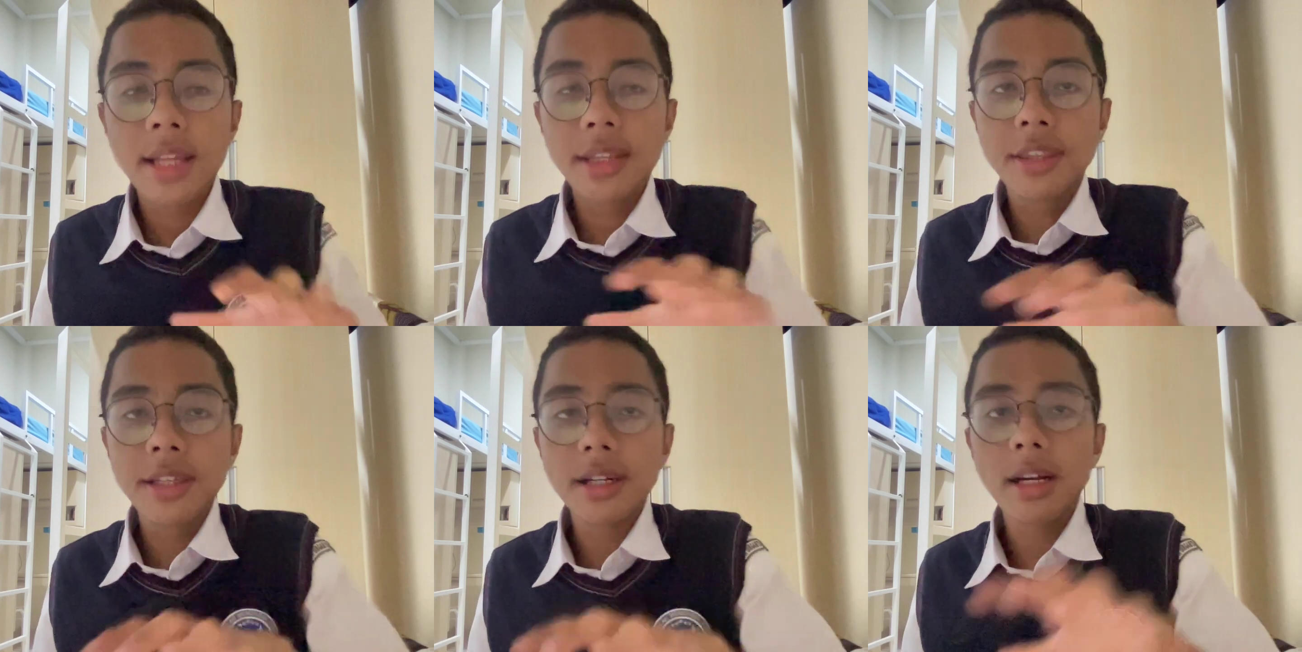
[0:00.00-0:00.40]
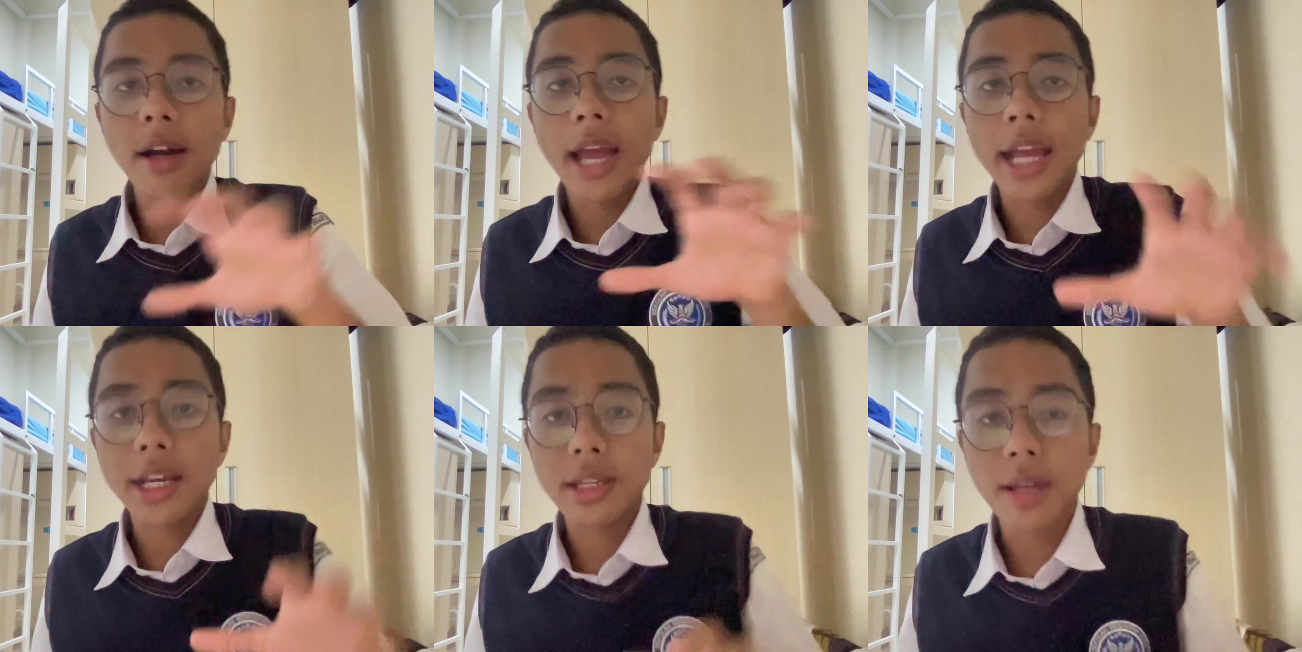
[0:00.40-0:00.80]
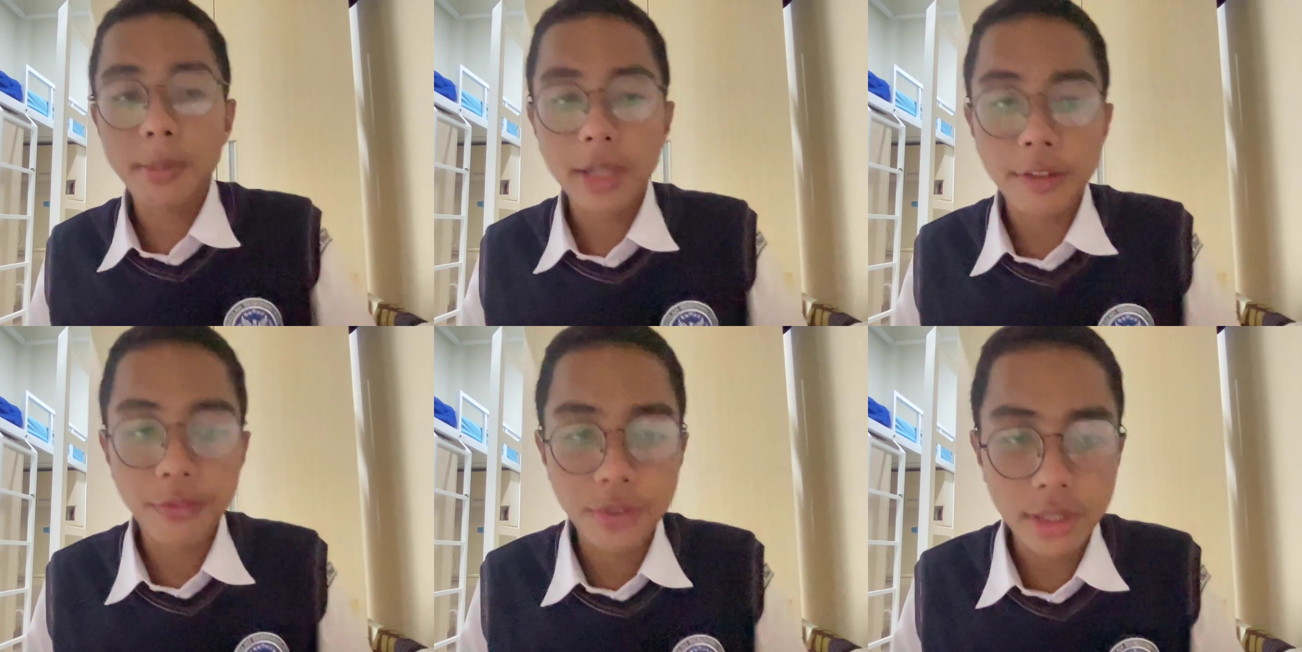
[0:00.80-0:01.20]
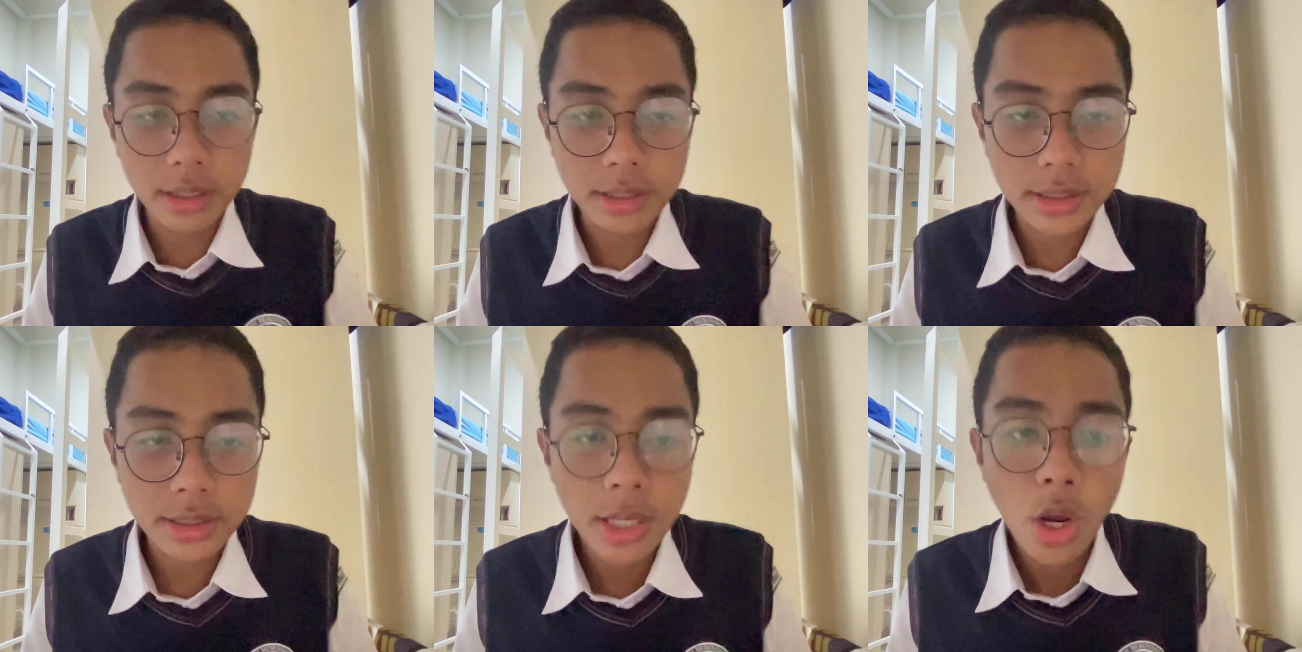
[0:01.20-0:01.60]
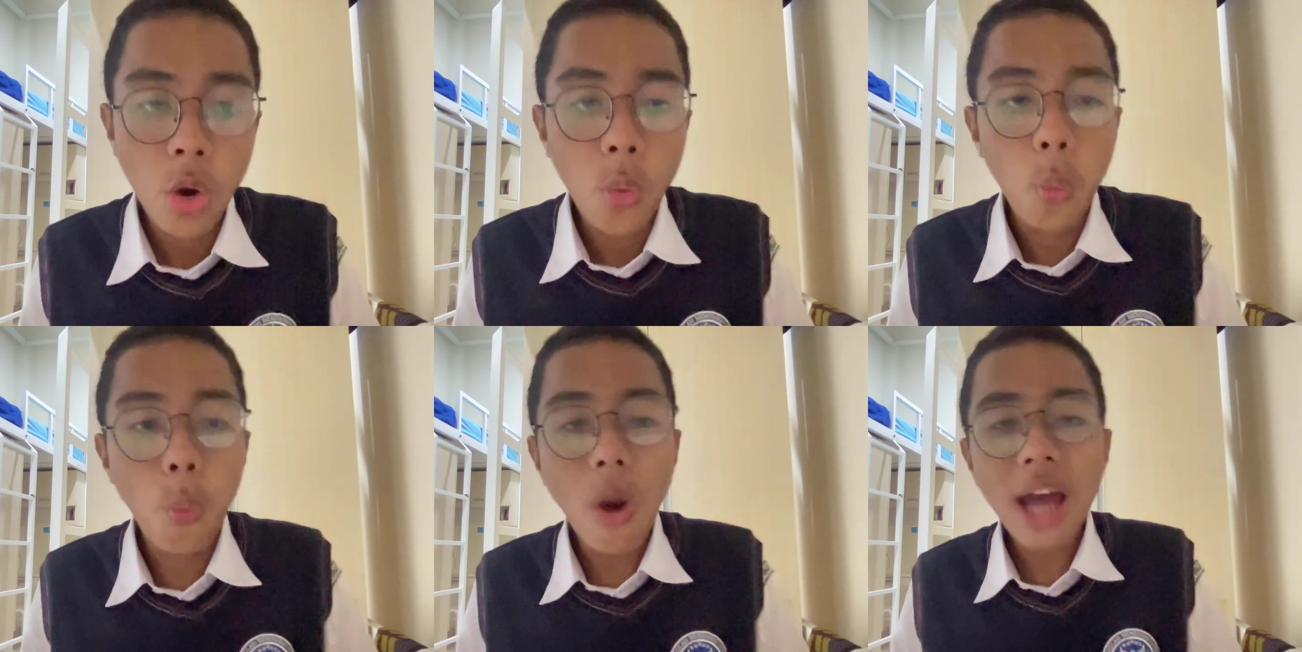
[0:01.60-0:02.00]
the economic fields.
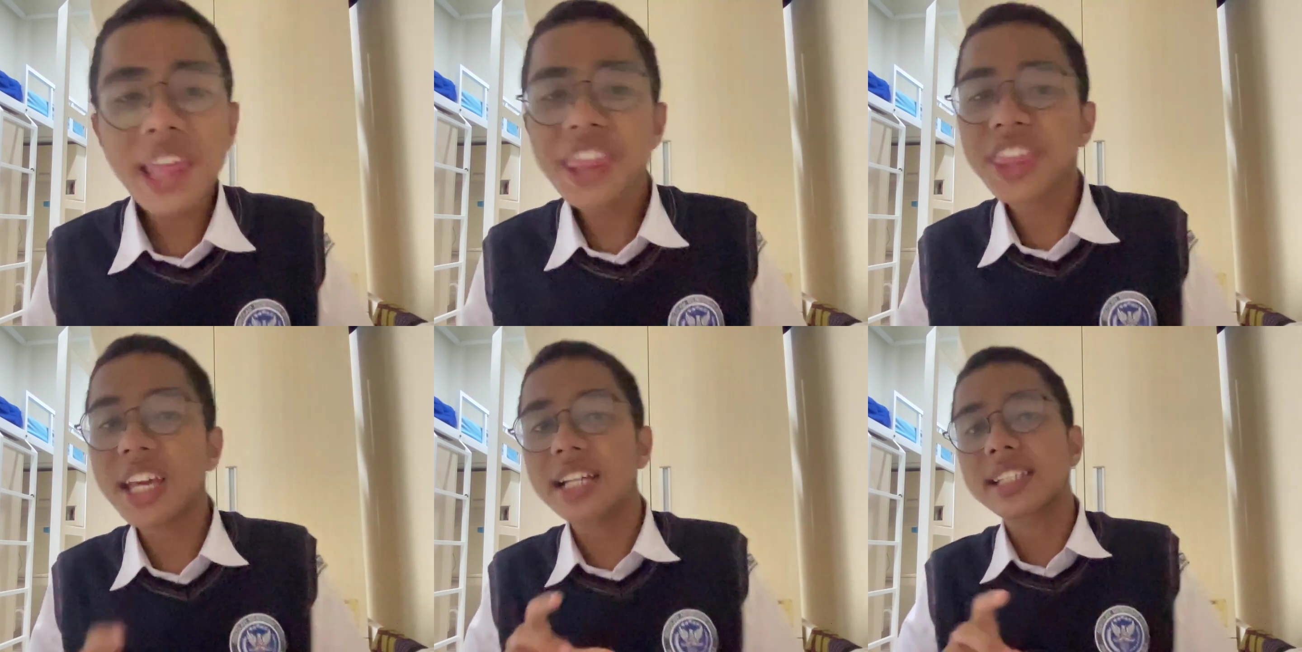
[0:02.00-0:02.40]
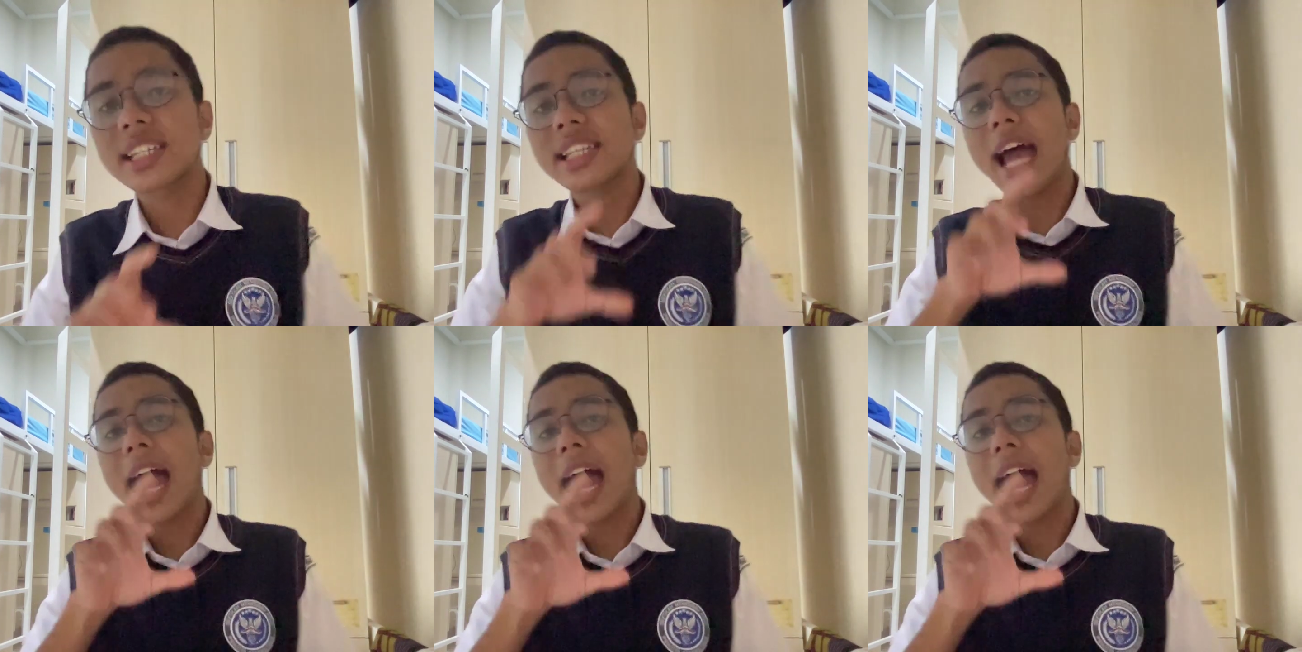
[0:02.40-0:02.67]
One thing that